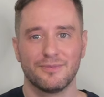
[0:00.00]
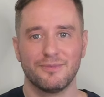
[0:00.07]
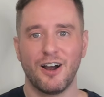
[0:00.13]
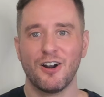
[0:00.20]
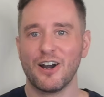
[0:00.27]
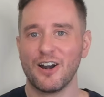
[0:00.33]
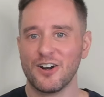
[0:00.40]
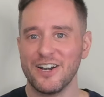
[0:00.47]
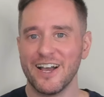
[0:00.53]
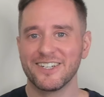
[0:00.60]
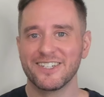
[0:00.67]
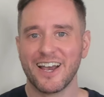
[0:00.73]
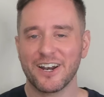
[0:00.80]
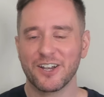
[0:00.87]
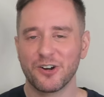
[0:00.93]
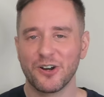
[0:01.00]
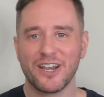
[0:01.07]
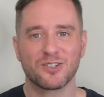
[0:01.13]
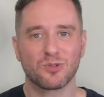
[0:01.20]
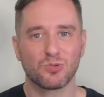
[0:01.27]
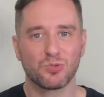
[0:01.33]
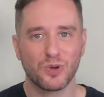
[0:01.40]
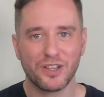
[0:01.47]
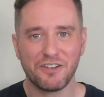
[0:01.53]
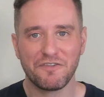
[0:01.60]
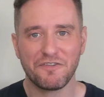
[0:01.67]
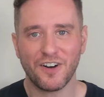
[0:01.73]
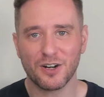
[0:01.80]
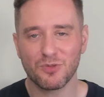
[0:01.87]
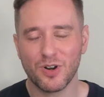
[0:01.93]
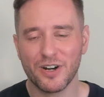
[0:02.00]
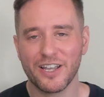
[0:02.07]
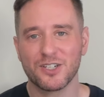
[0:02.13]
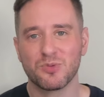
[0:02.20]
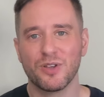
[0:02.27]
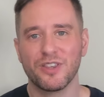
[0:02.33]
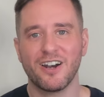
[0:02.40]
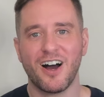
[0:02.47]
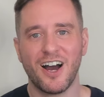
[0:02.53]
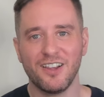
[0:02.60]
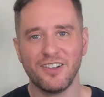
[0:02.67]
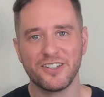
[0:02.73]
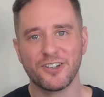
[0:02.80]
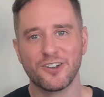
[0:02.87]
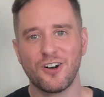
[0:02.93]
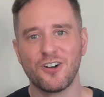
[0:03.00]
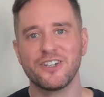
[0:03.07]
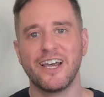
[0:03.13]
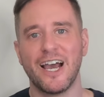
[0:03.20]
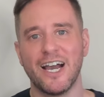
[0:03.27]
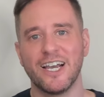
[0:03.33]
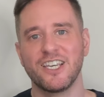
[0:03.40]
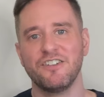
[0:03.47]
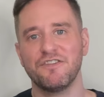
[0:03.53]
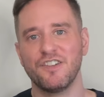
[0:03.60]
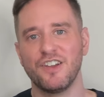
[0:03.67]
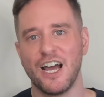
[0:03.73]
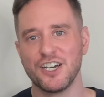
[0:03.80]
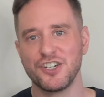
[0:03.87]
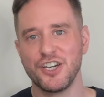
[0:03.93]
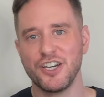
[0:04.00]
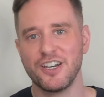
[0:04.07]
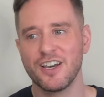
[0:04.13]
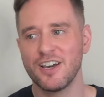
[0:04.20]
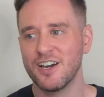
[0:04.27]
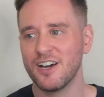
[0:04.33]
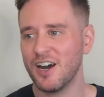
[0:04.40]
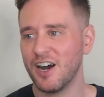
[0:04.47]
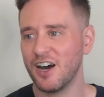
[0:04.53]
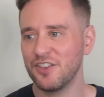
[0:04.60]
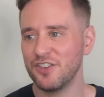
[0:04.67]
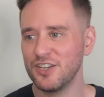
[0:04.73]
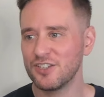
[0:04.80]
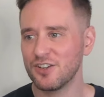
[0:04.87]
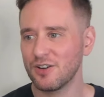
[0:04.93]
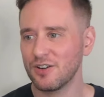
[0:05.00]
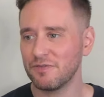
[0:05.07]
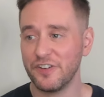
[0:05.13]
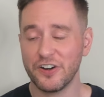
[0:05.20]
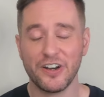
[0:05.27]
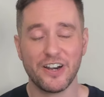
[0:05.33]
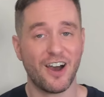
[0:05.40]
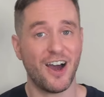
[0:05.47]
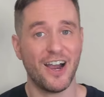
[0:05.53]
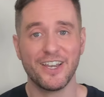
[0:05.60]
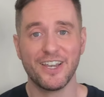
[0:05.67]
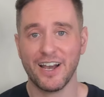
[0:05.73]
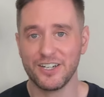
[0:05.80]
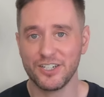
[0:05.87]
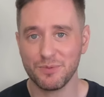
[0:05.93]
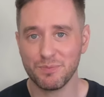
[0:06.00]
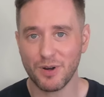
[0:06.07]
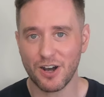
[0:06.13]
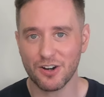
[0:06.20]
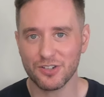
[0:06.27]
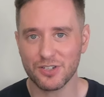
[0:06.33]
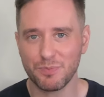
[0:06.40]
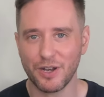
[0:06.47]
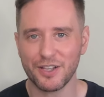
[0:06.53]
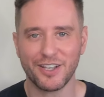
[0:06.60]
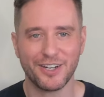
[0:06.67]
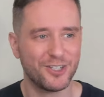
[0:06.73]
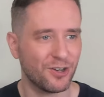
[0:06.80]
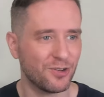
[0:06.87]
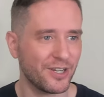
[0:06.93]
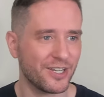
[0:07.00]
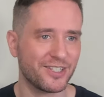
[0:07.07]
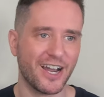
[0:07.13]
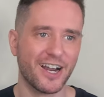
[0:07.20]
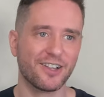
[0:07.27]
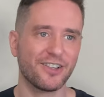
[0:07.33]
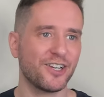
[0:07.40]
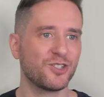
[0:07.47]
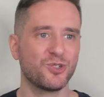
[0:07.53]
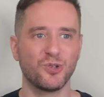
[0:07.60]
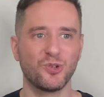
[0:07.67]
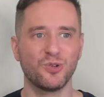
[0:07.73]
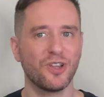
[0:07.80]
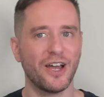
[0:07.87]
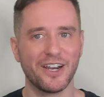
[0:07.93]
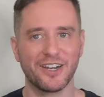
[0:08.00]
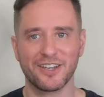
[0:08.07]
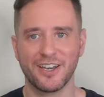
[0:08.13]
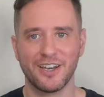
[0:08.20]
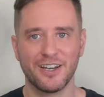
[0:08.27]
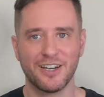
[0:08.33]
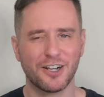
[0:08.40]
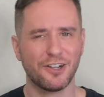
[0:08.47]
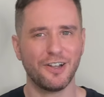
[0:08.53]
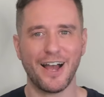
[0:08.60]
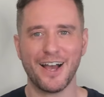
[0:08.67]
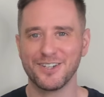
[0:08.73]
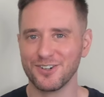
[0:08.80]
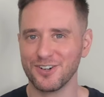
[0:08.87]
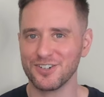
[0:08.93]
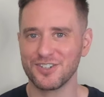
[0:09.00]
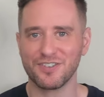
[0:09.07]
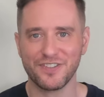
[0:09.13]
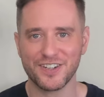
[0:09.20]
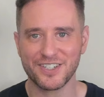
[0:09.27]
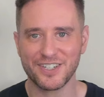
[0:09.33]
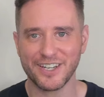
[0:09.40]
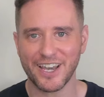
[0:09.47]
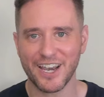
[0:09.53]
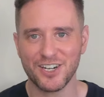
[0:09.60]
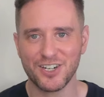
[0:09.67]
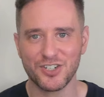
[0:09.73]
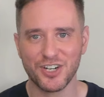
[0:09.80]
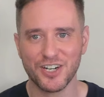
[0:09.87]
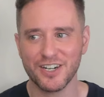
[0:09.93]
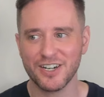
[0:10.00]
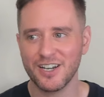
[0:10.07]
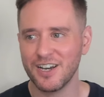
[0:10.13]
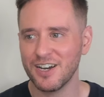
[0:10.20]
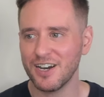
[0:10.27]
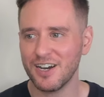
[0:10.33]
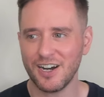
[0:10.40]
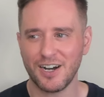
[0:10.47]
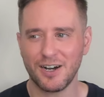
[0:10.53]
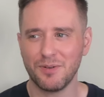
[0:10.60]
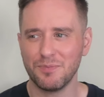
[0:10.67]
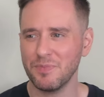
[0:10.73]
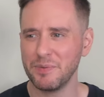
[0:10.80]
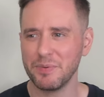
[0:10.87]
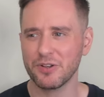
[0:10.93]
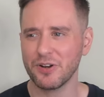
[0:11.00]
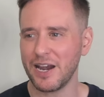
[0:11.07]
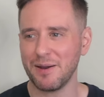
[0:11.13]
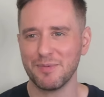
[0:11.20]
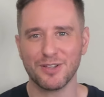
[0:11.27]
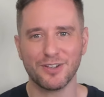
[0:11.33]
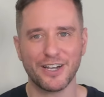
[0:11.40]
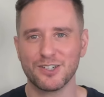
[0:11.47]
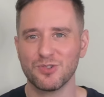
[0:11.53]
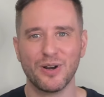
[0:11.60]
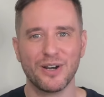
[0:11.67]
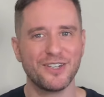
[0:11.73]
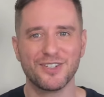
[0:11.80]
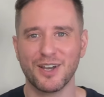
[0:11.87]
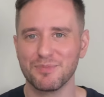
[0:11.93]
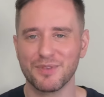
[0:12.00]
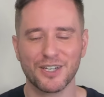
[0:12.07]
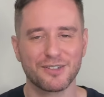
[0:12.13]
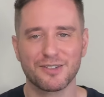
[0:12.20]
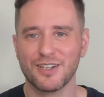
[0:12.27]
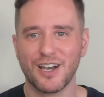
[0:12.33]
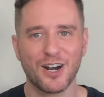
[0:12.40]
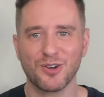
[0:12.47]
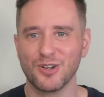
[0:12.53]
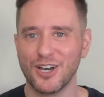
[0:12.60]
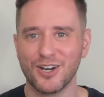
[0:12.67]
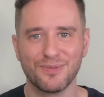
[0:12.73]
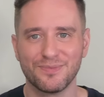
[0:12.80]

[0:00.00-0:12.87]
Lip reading: All right, our next category is a really fun one. It's one that I like to call tacky flashy. These are very eye-catching bottles, but they don't exactly exude like class or sophistication. Maybe they're aimed at like 20 somethings, I don't know.